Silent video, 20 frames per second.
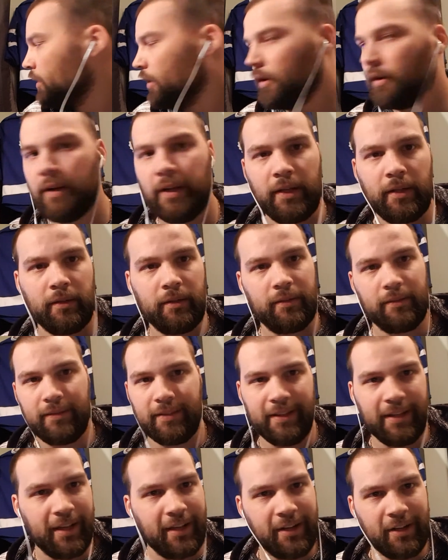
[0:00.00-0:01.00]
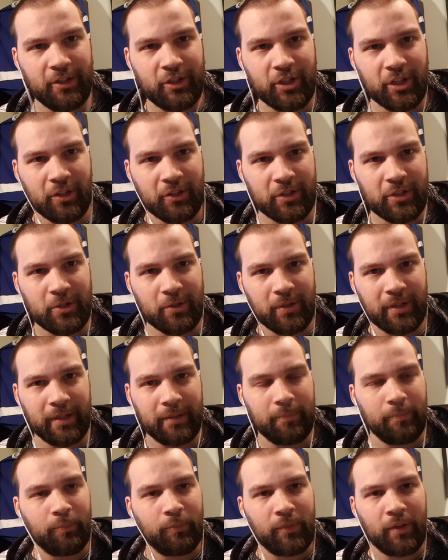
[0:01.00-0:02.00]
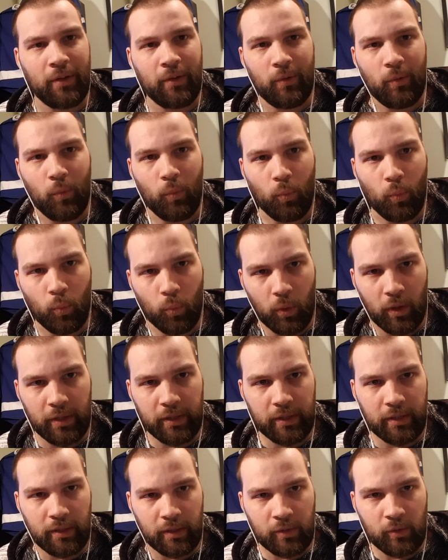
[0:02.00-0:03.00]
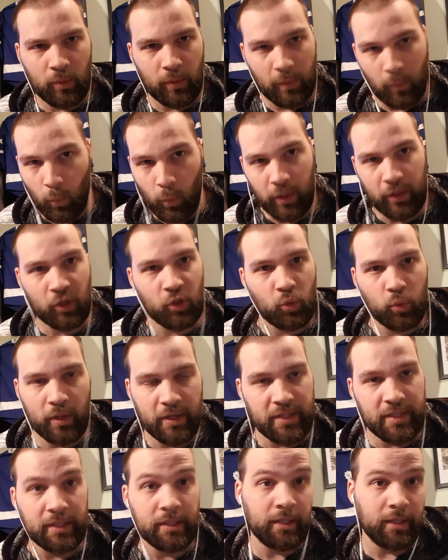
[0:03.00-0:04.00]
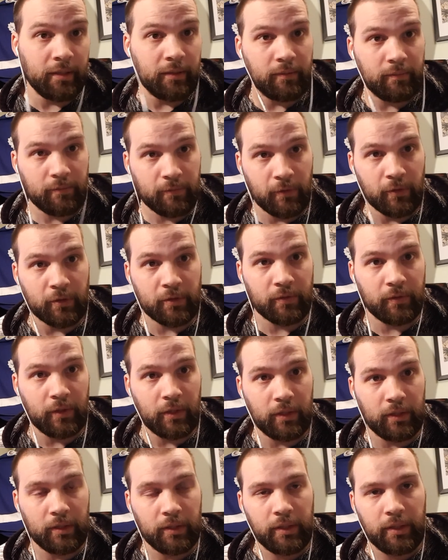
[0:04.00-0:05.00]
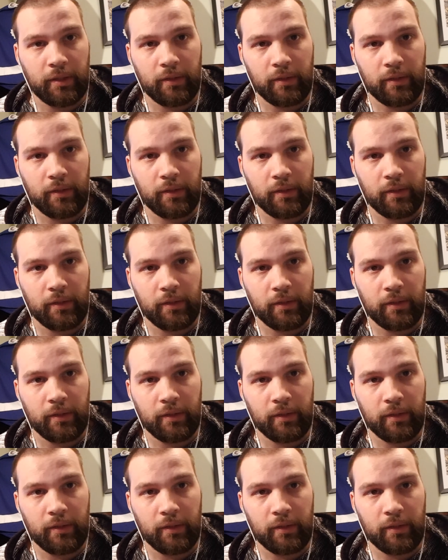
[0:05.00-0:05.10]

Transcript: All right, the NHL story. What a crazy night, first of all.